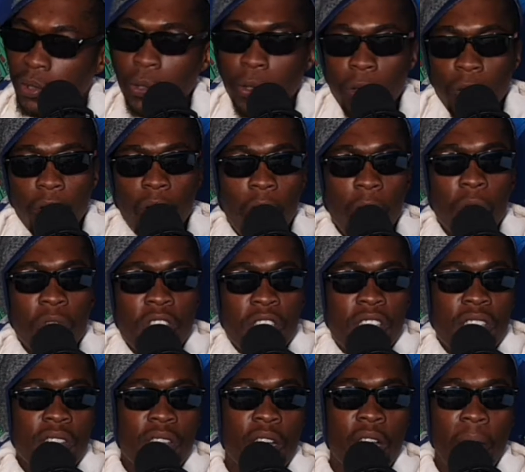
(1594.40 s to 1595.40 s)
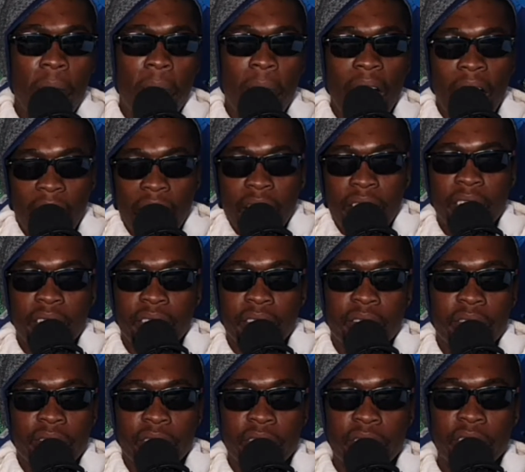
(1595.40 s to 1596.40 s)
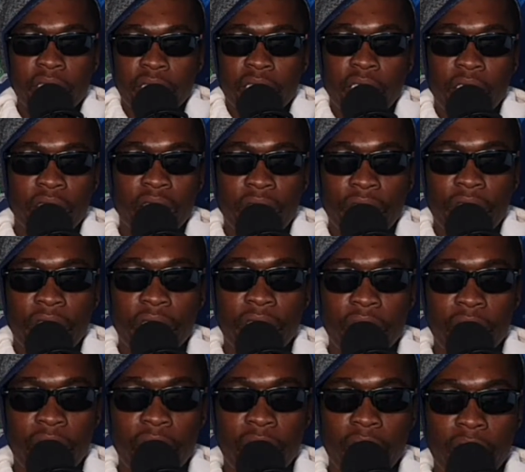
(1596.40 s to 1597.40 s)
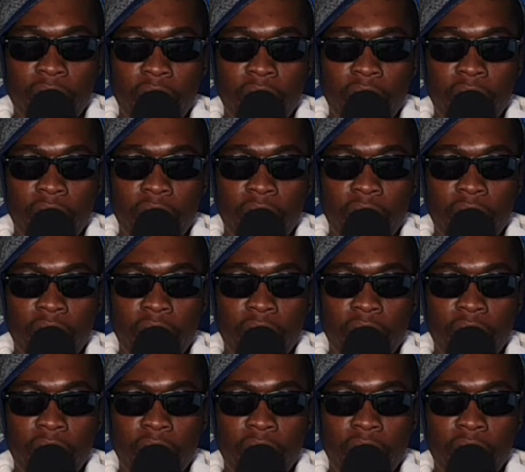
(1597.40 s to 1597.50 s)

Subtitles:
who owns a mine in South Africa?